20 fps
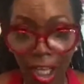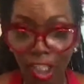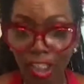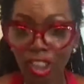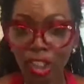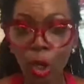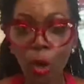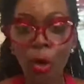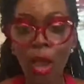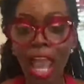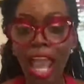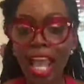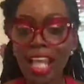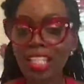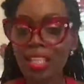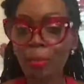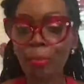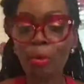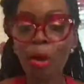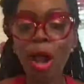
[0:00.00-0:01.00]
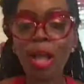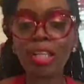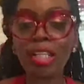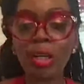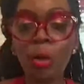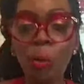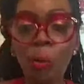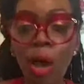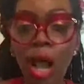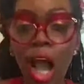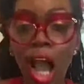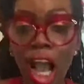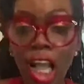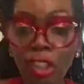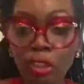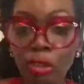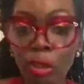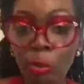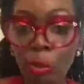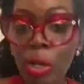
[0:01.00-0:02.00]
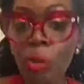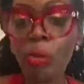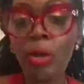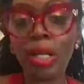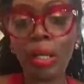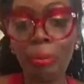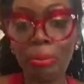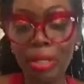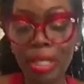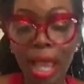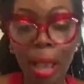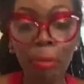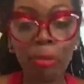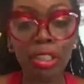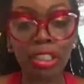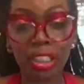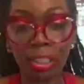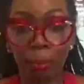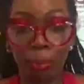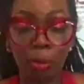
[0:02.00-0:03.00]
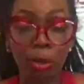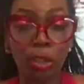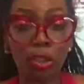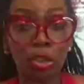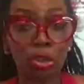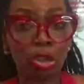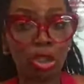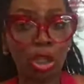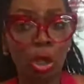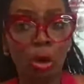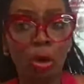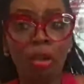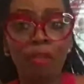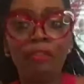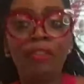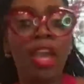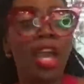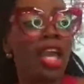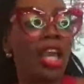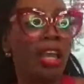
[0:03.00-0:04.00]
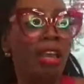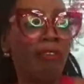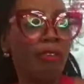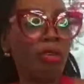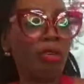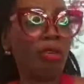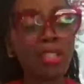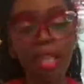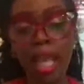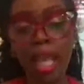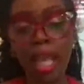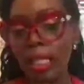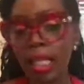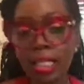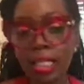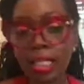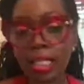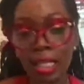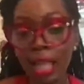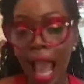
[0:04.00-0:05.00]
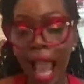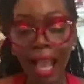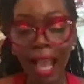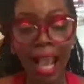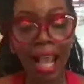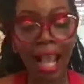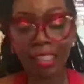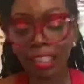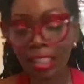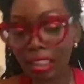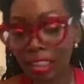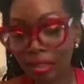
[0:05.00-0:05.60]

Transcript: So as a part of the 100, we want to be able to support you. So if you say, listen, I got